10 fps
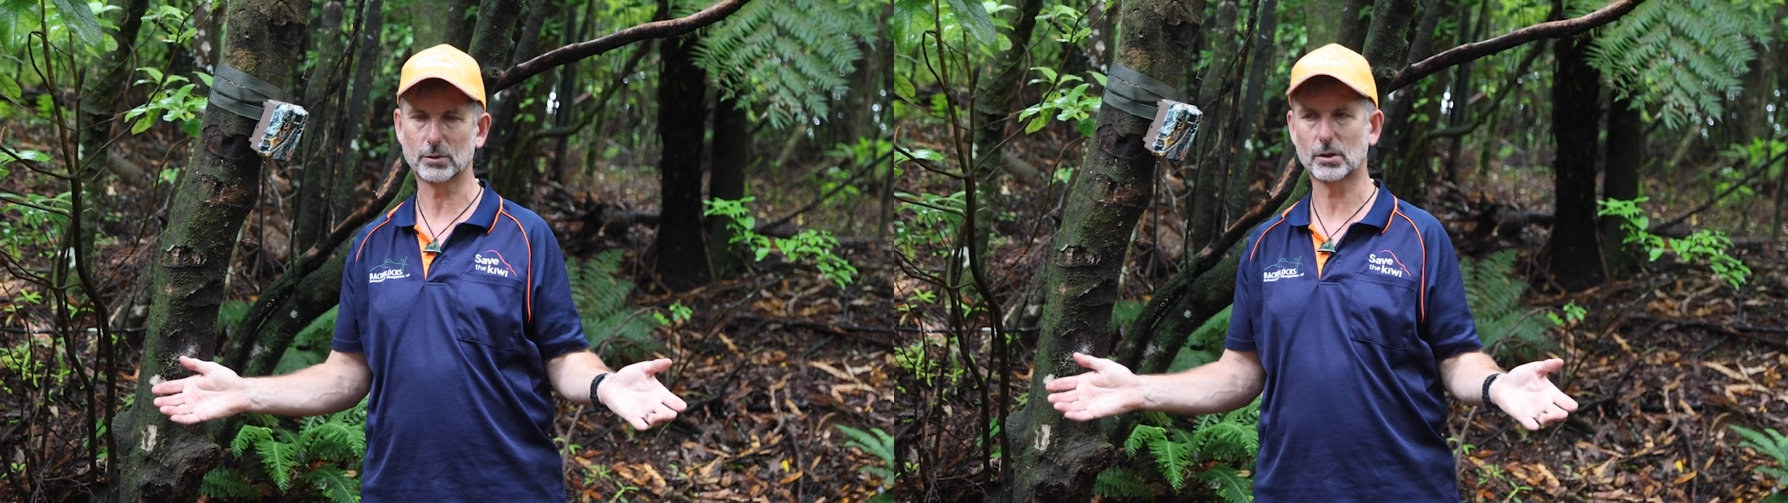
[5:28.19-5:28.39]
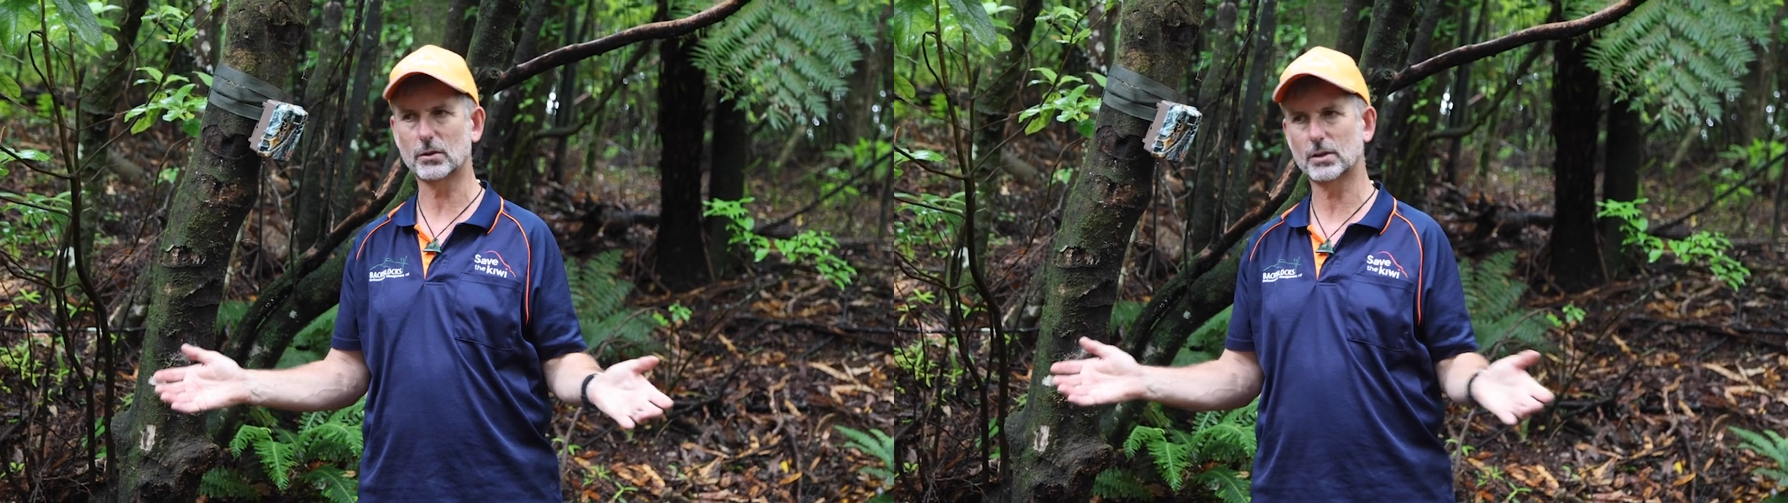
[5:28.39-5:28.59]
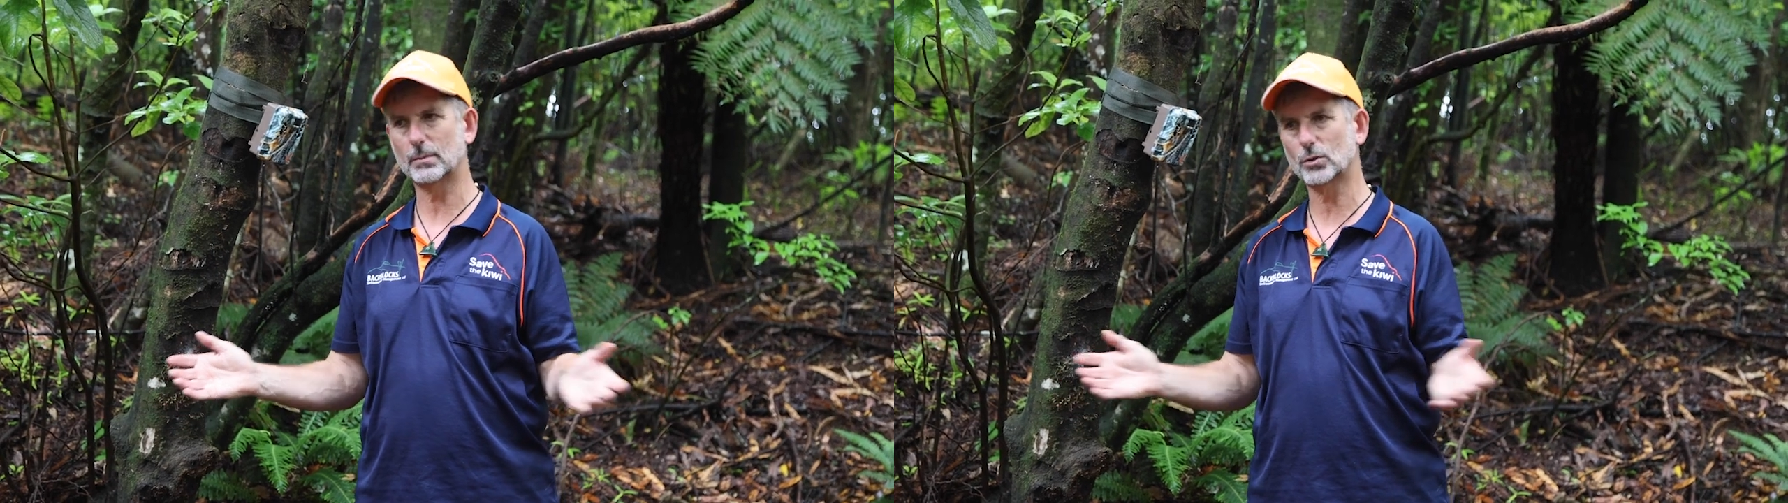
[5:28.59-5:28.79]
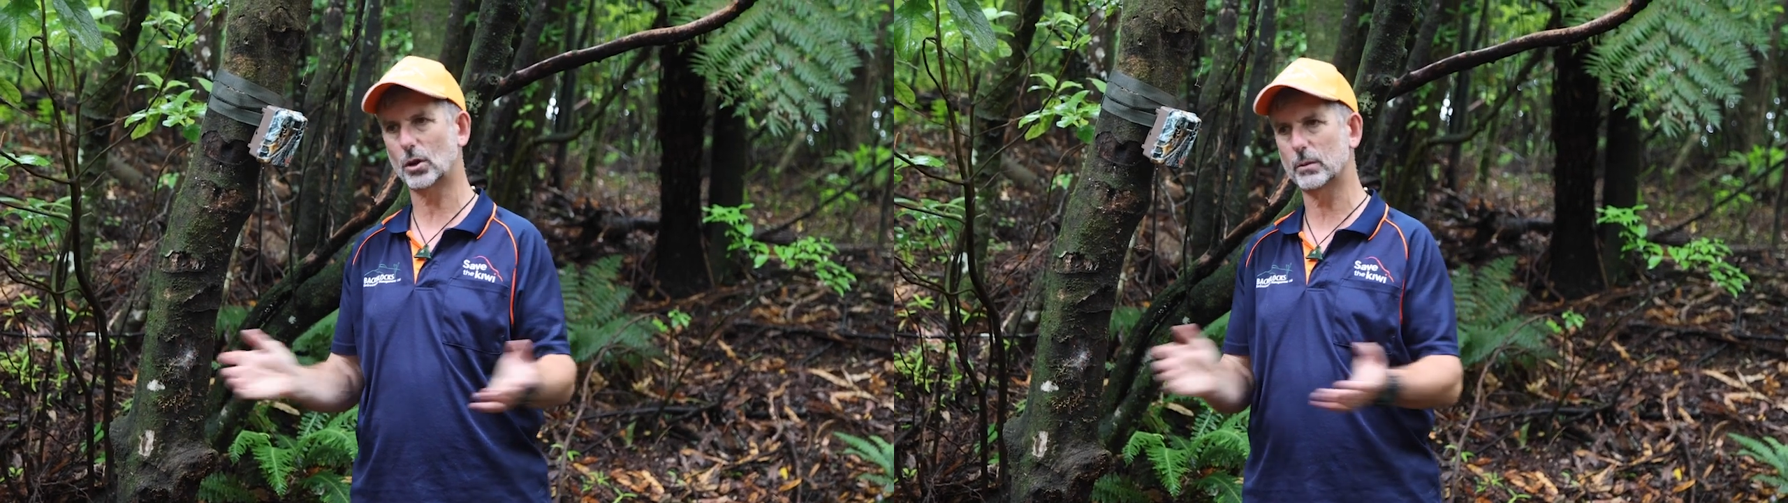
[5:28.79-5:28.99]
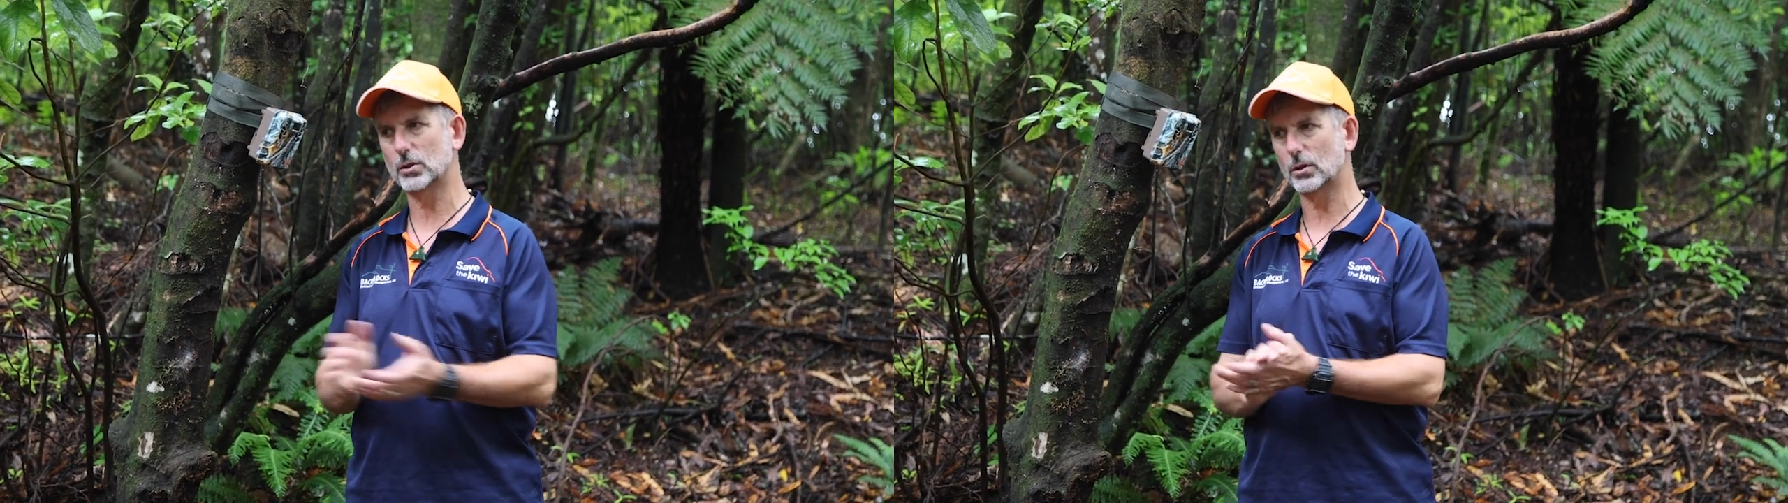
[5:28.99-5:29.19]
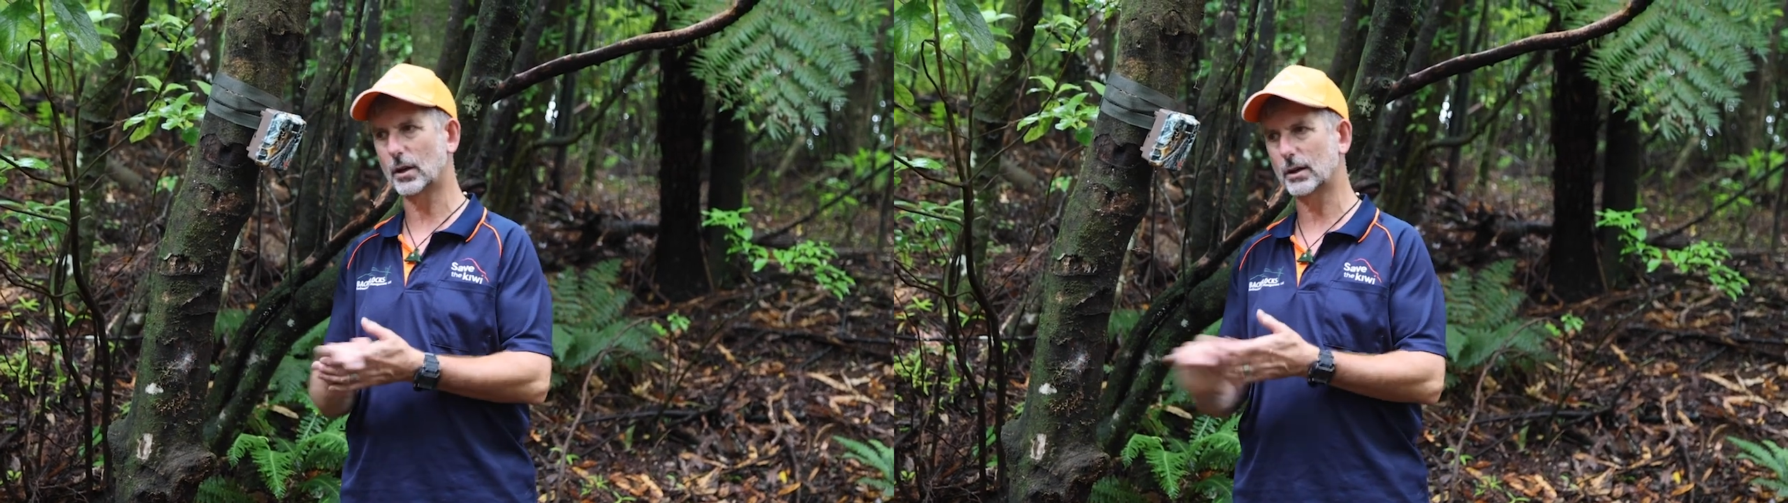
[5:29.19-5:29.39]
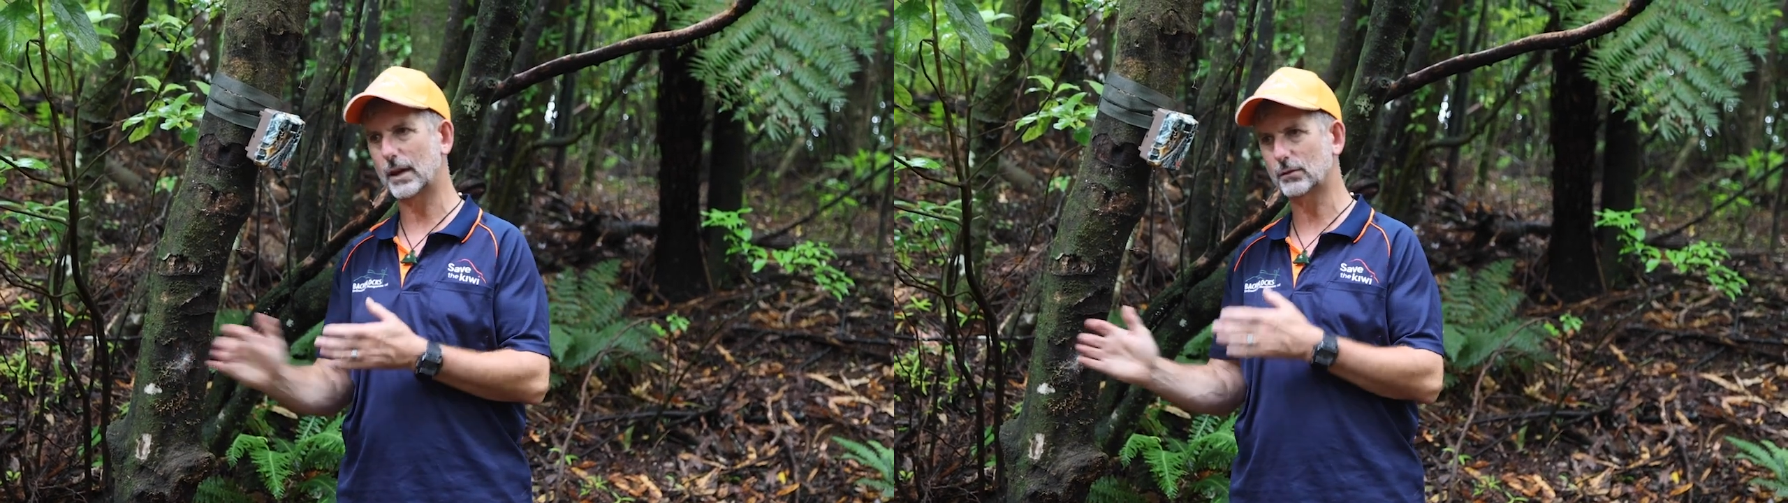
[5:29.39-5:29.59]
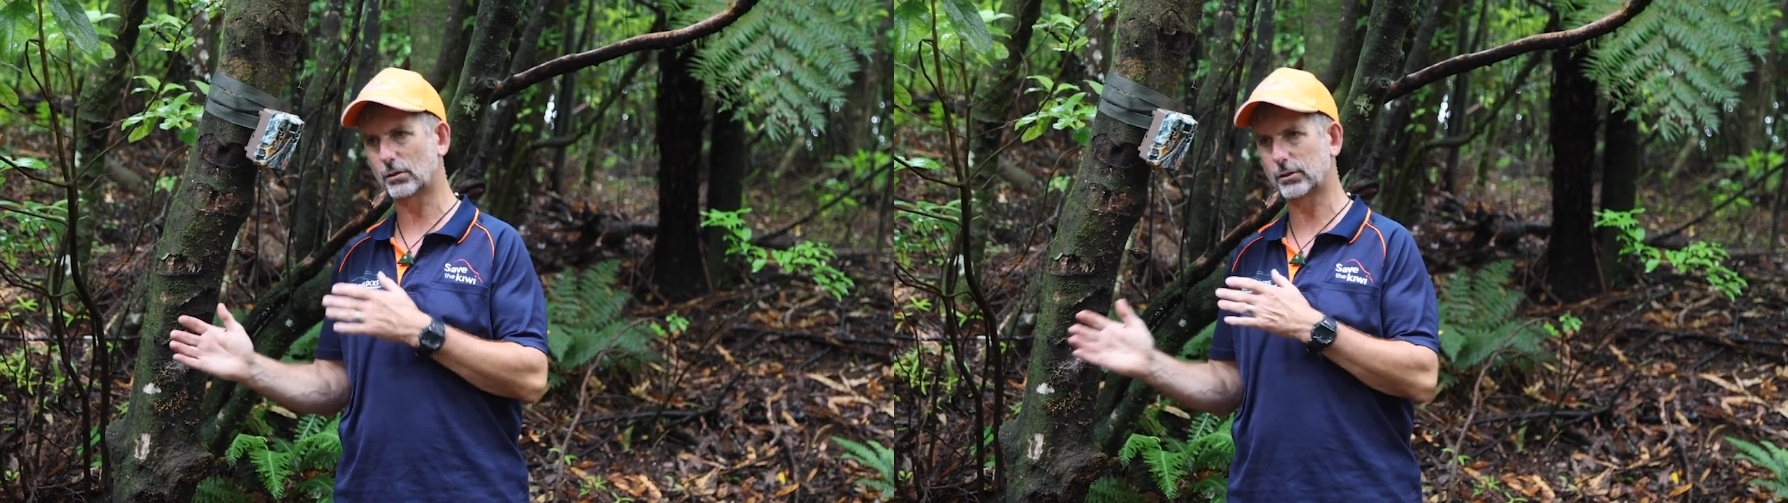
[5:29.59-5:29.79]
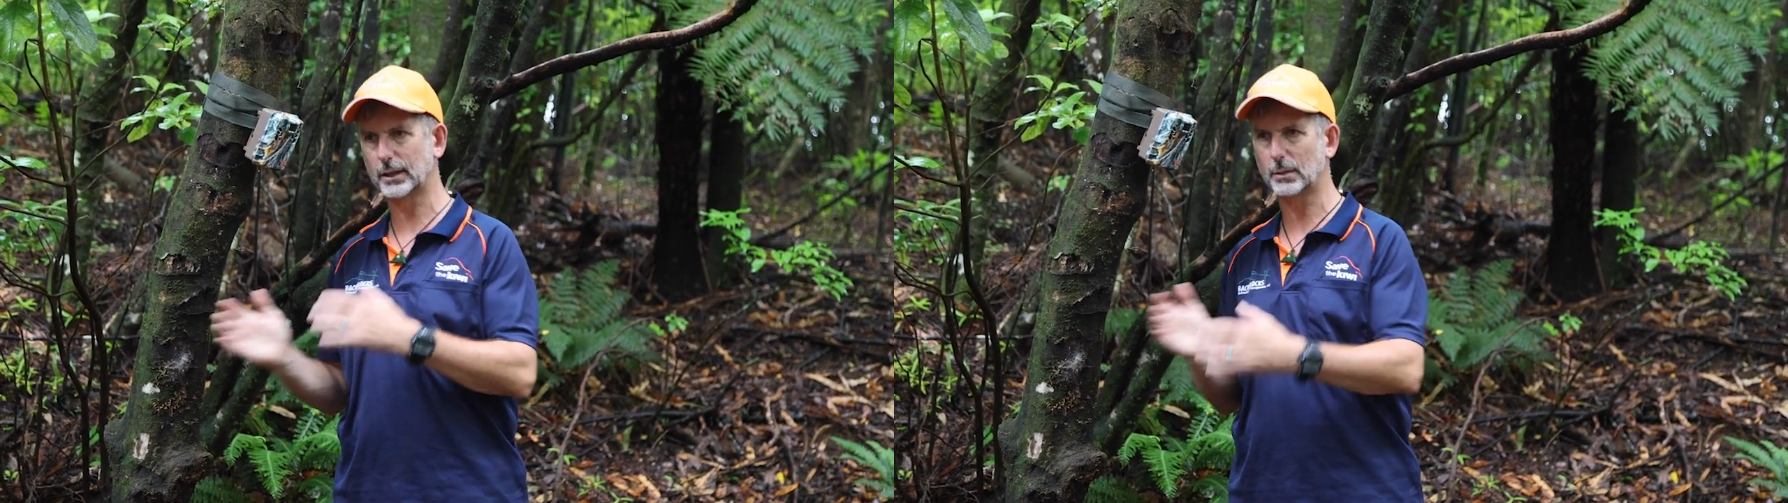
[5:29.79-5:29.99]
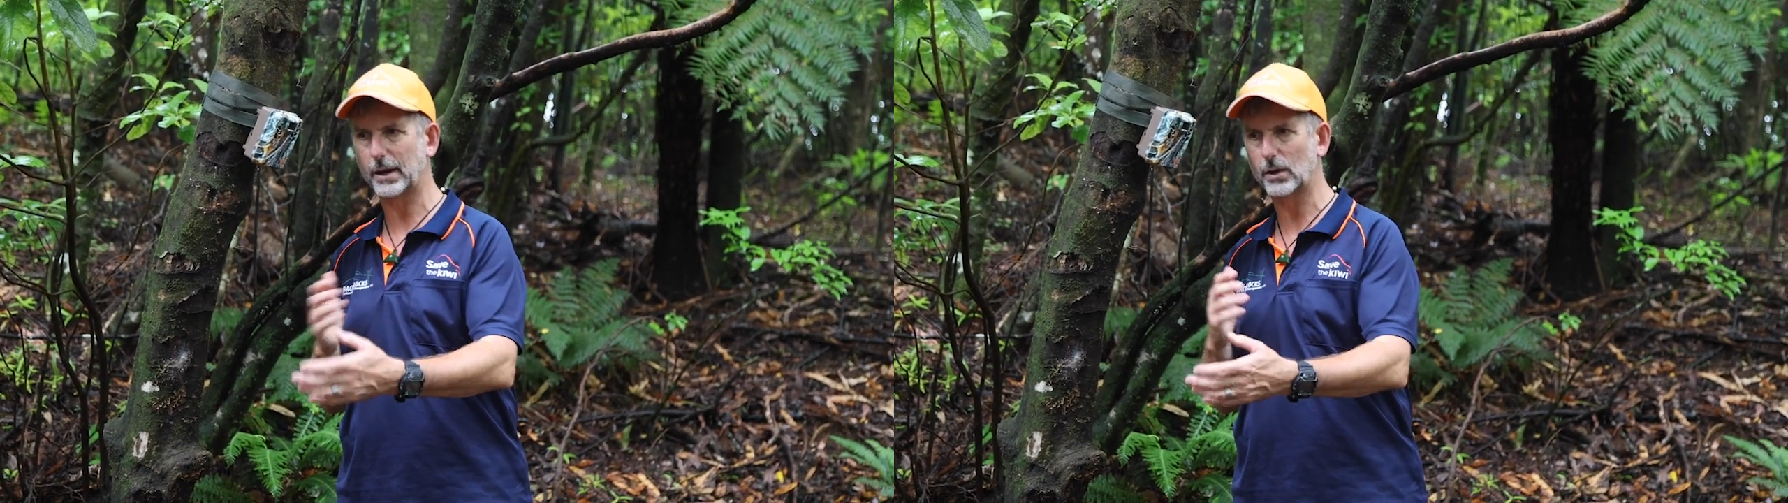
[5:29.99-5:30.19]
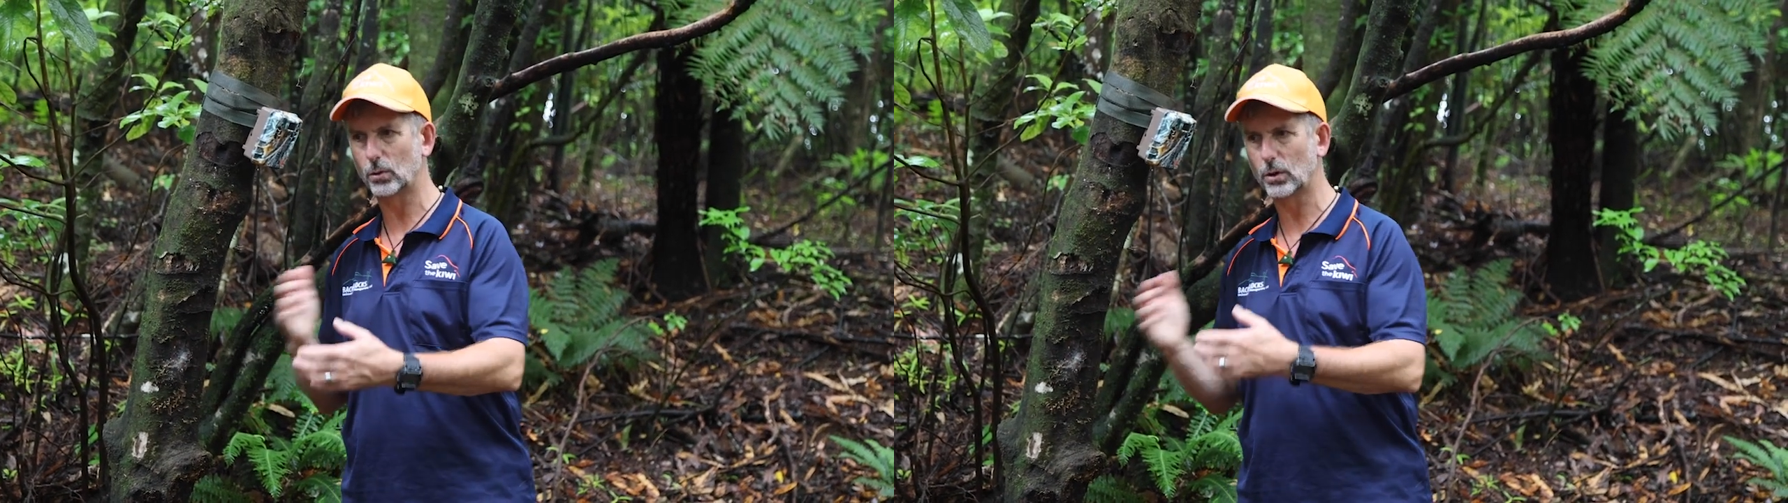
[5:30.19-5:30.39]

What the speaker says: So sometimes you're going to have to think about